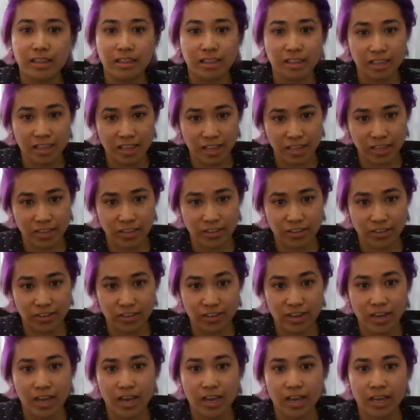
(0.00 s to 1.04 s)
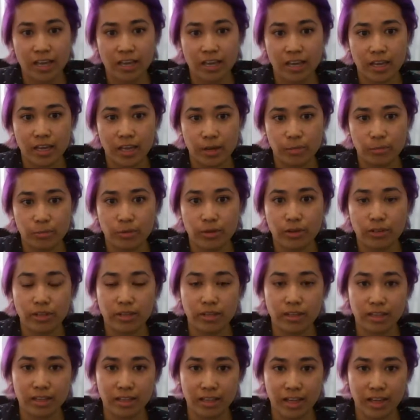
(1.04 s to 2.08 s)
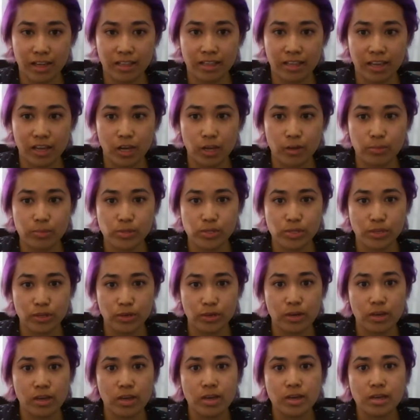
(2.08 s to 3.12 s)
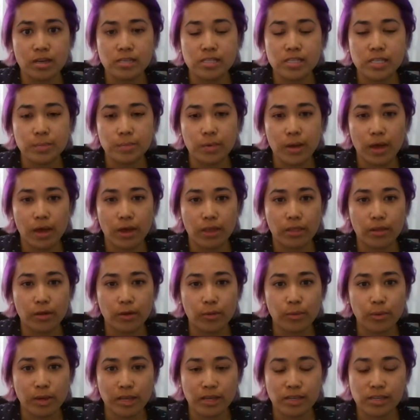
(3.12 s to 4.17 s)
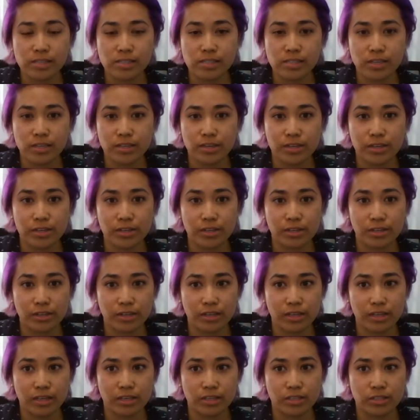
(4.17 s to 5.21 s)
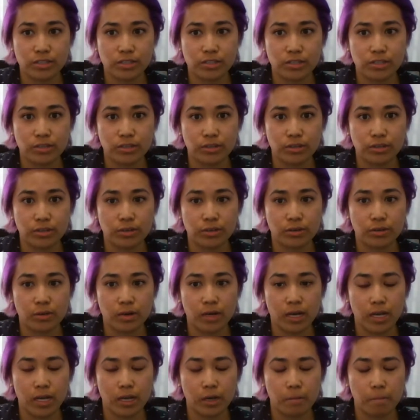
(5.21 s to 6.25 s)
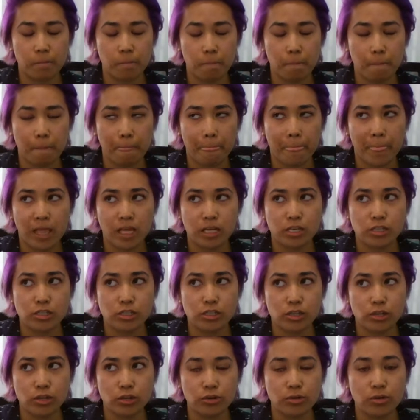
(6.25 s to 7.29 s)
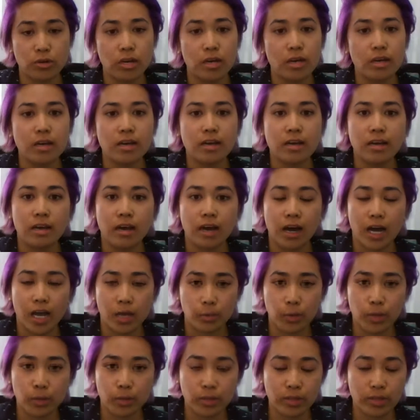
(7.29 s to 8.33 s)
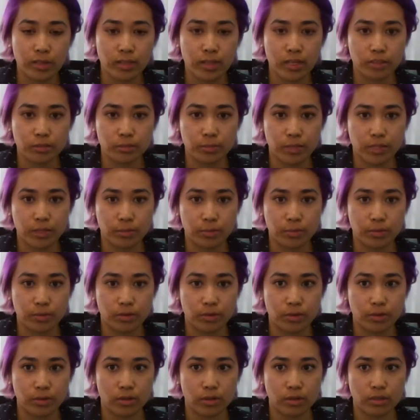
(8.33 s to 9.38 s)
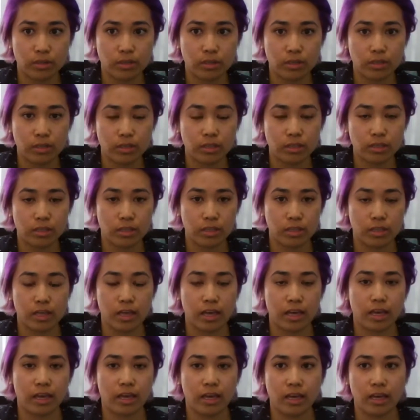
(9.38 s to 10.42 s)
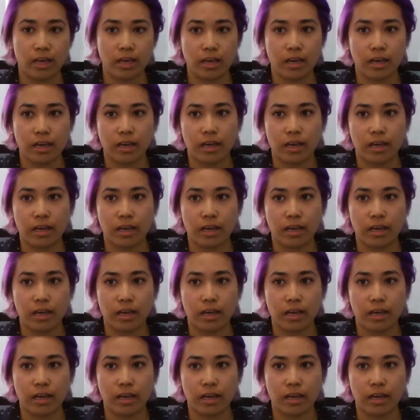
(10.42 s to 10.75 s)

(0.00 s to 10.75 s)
Thank you. I am really glad that helped you. Some other ways that you can look into. So I work with a lot of people that